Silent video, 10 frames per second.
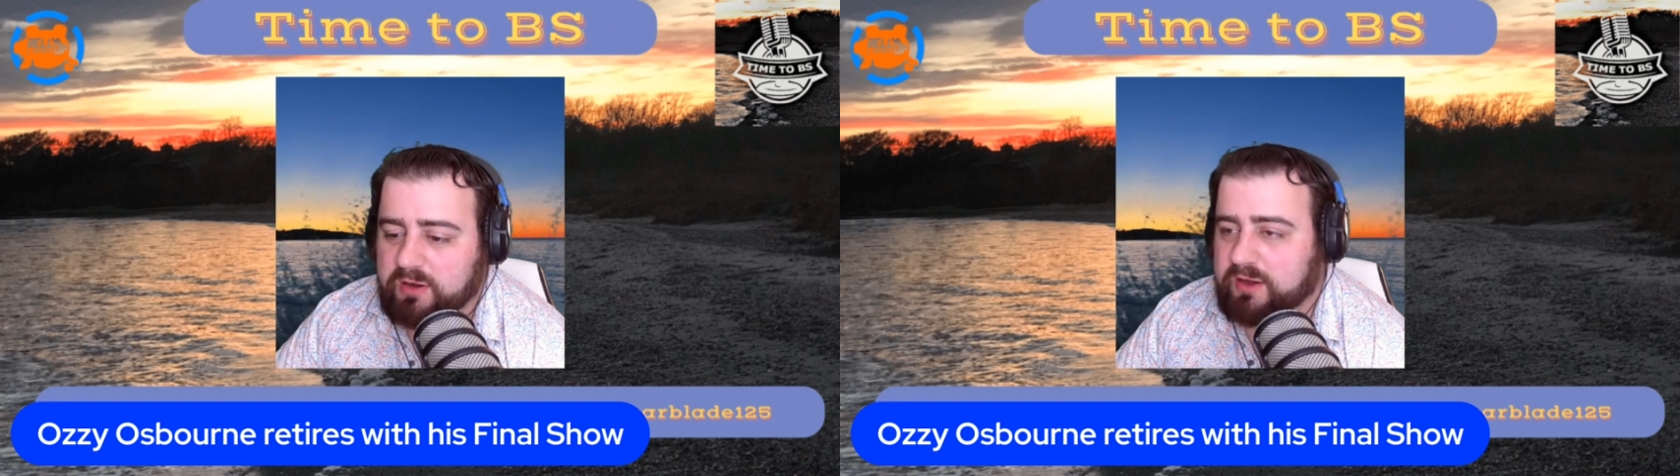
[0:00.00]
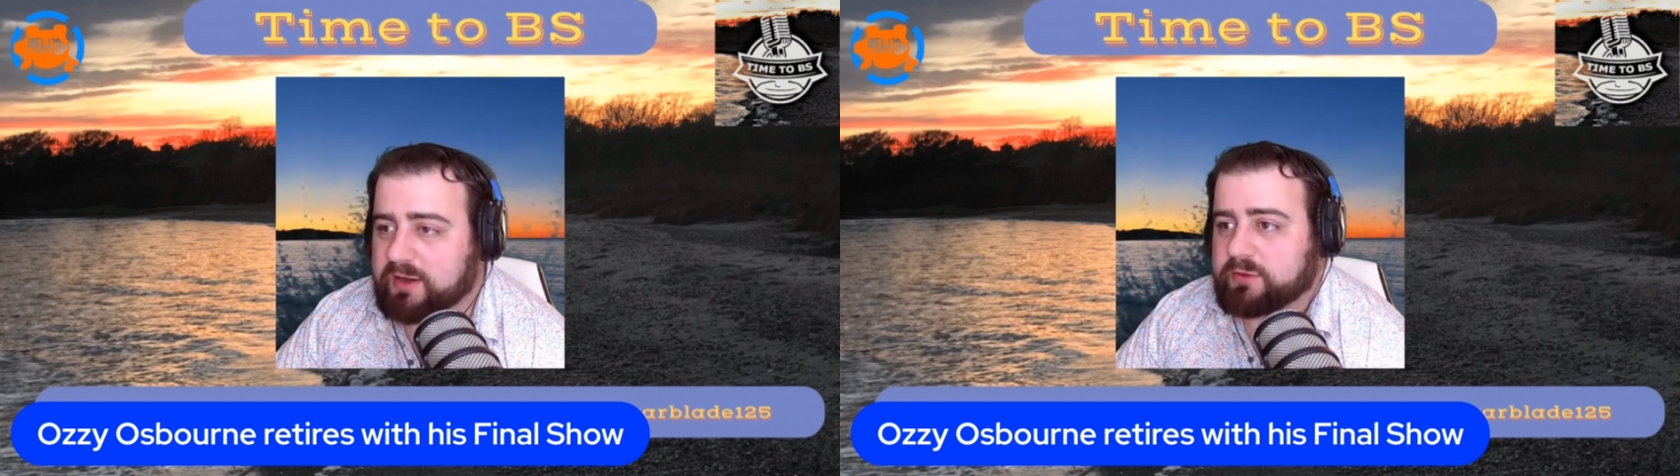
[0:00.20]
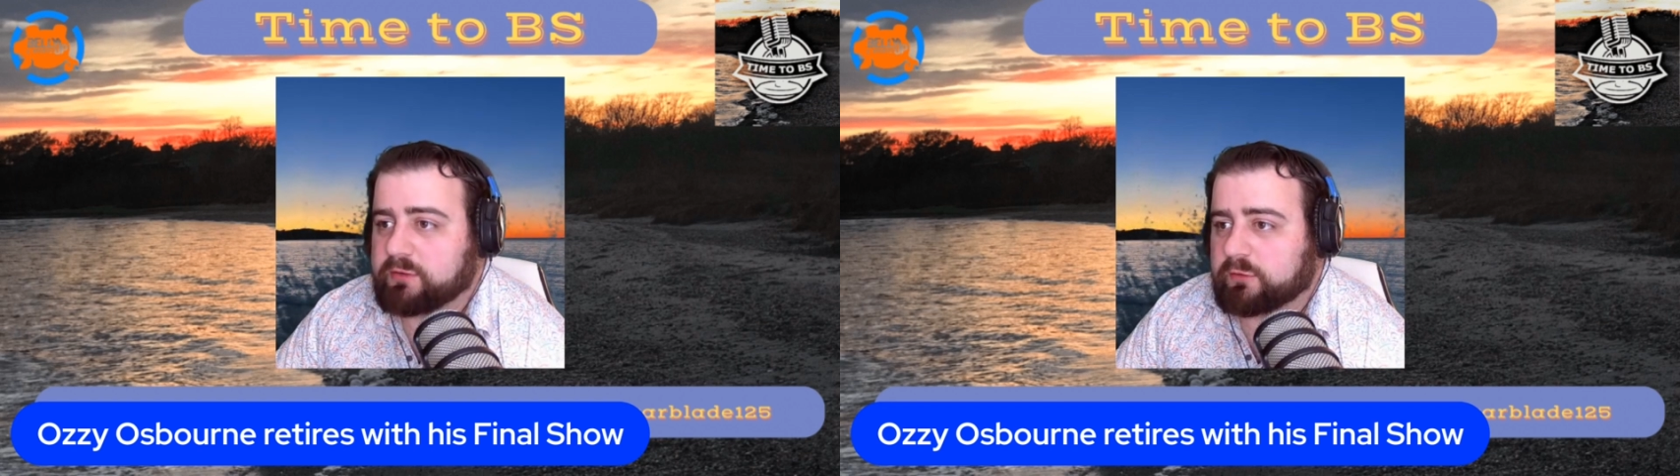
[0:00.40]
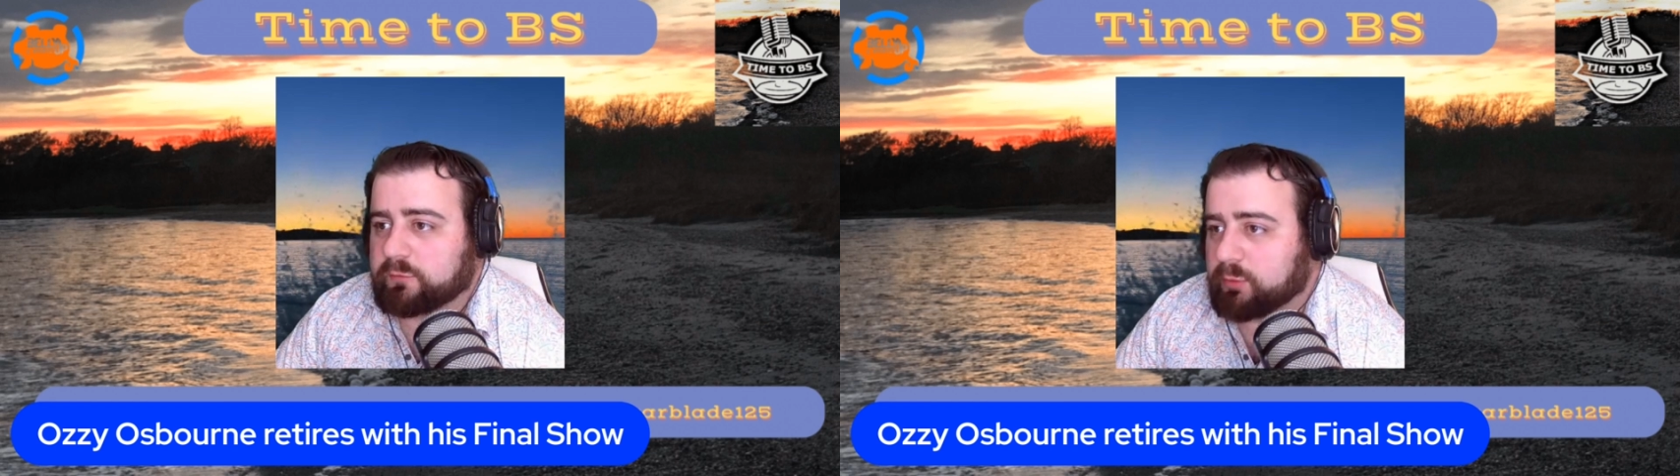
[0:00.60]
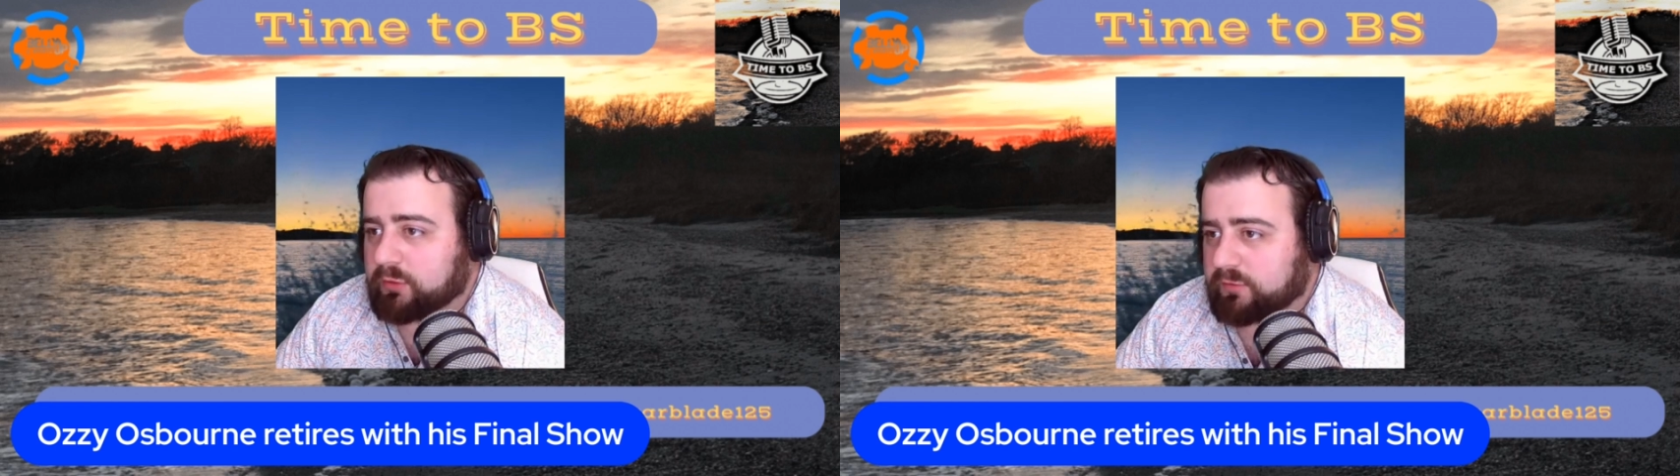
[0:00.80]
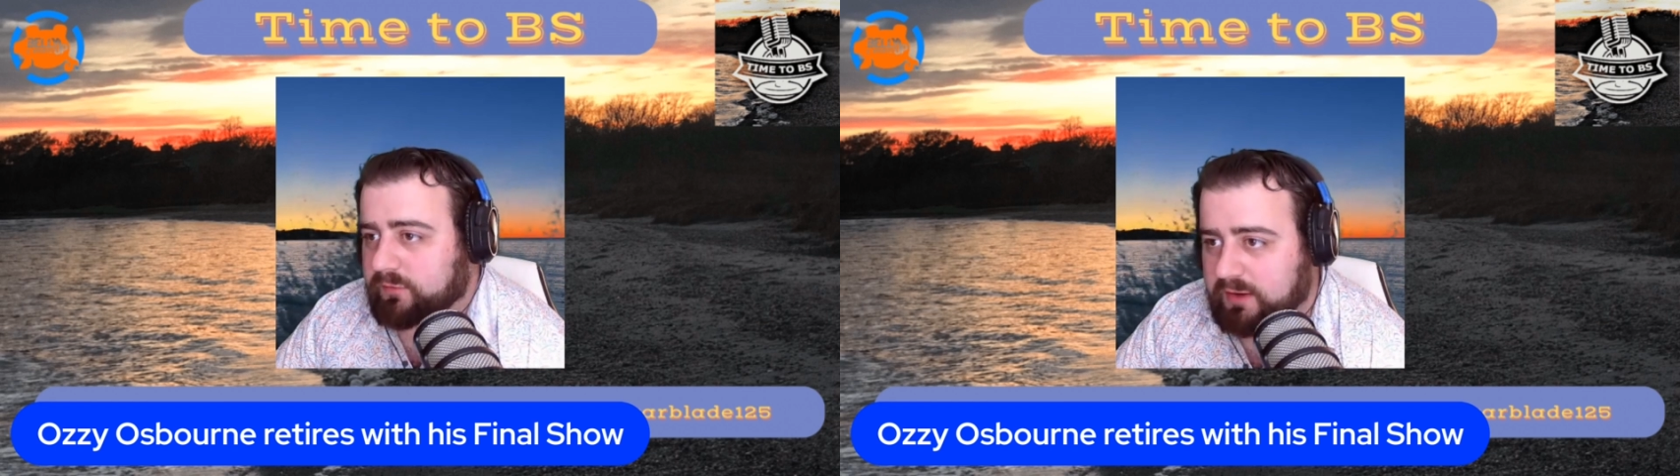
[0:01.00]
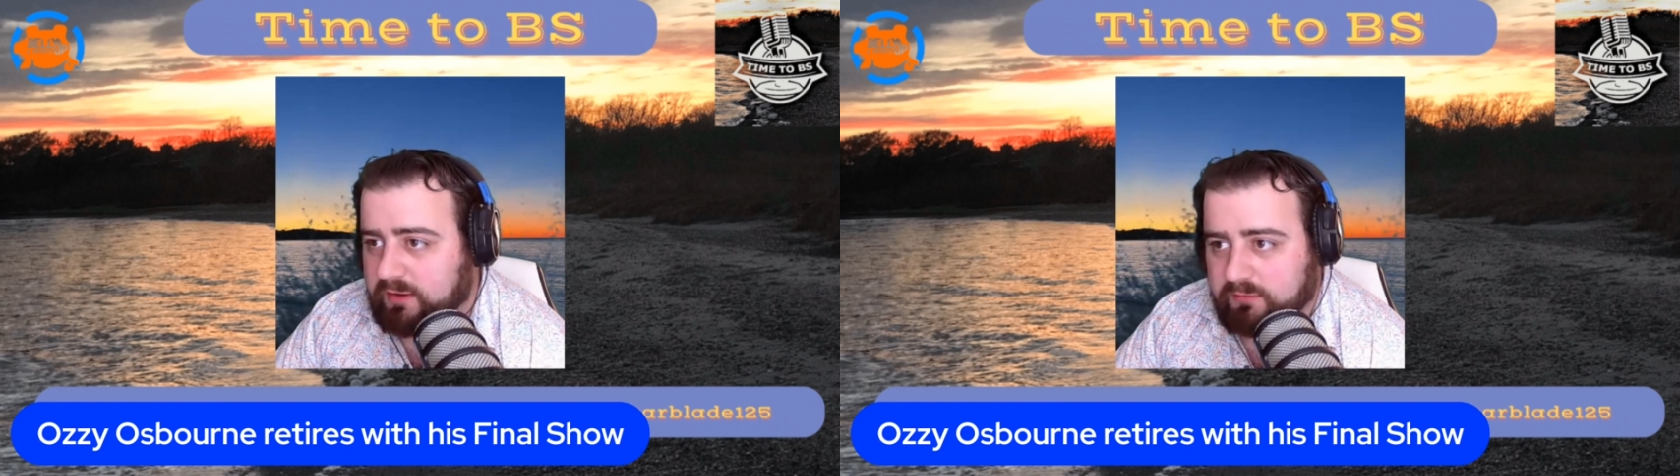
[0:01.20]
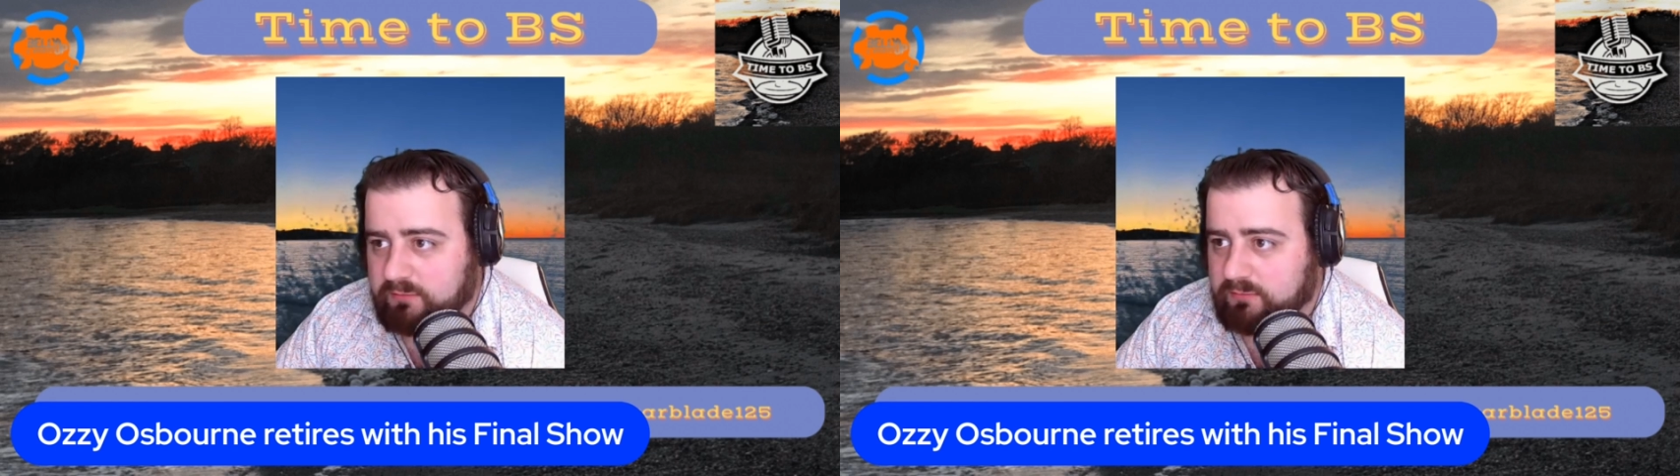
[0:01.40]
Neither does sports
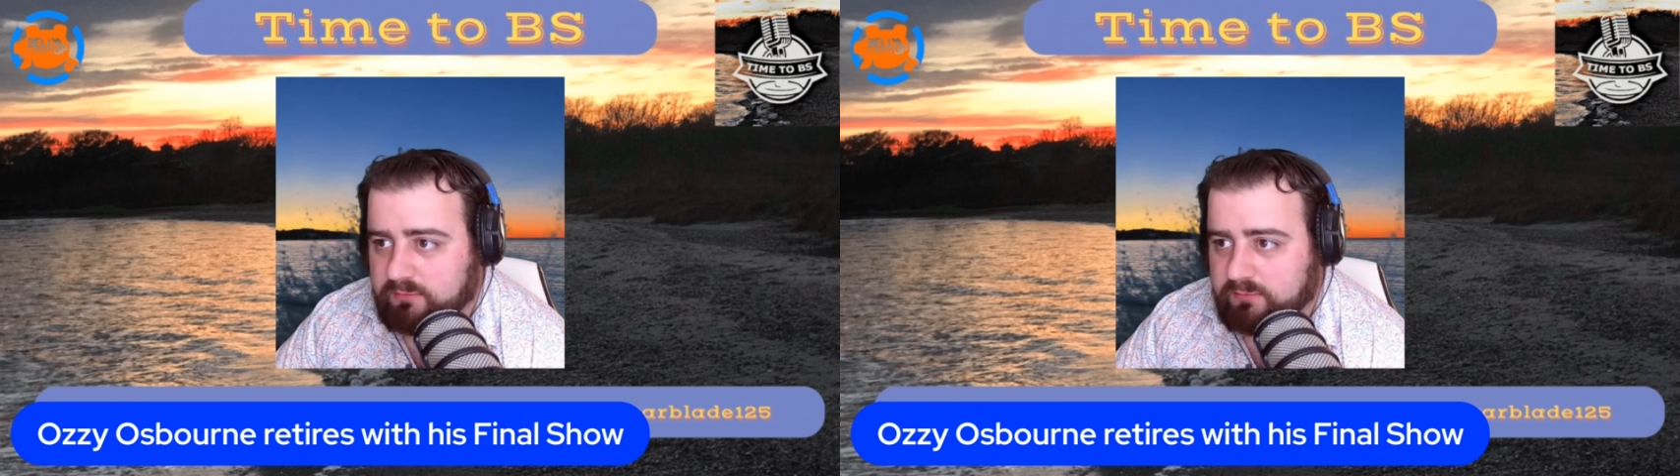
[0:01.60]
fandom.